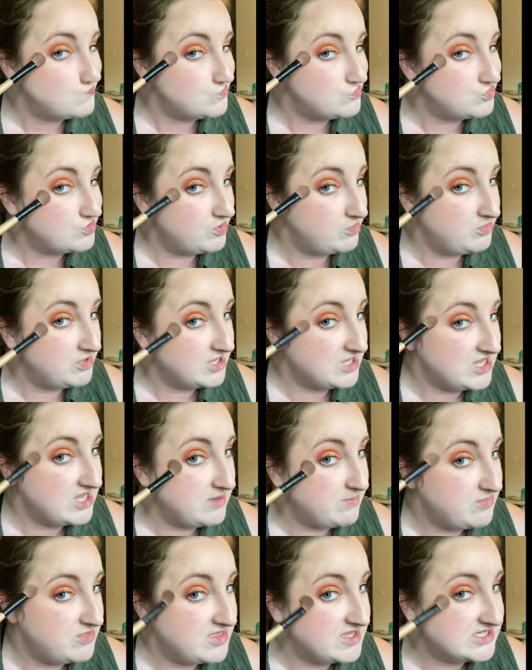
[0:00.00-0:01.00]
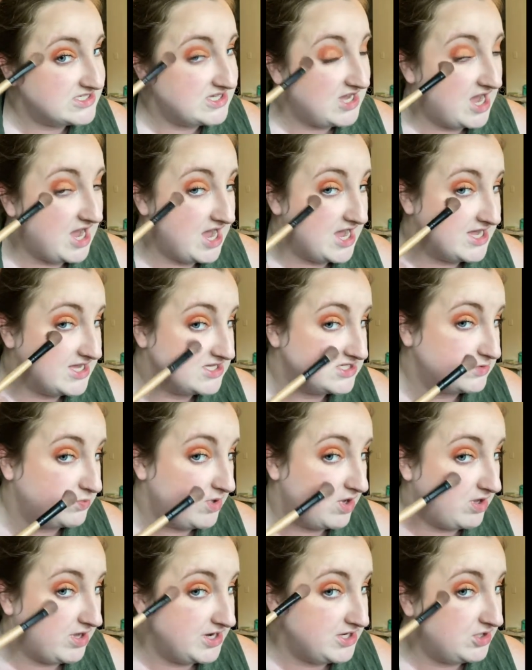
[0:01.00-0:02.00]
so I'm gonna keep this high as
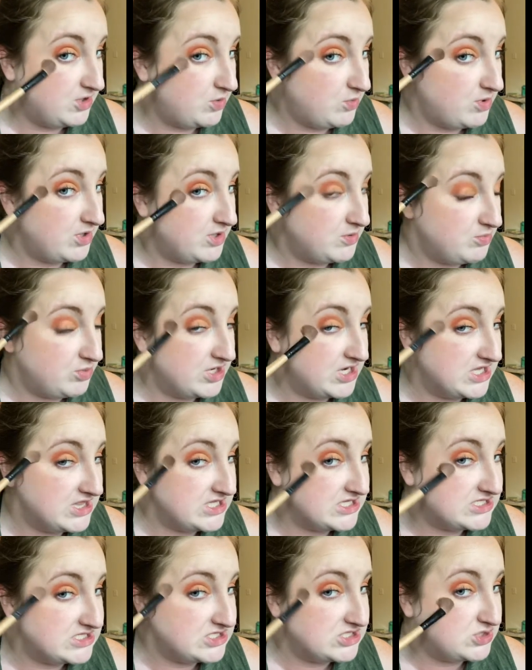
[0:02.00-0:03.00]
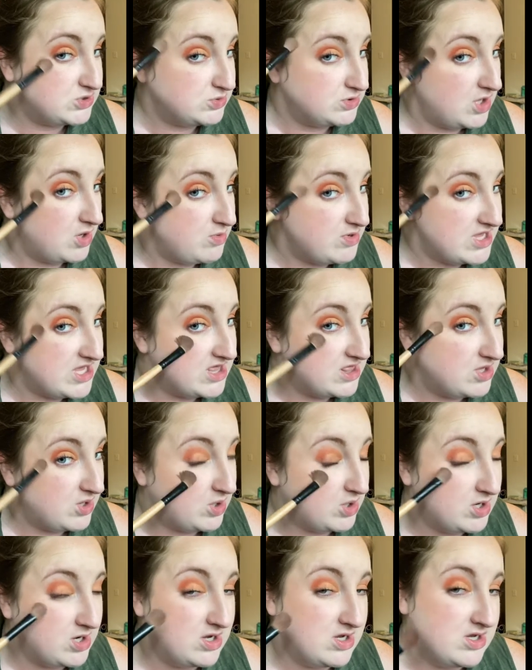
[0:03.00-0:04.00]
well. I don't want to bring this too low either.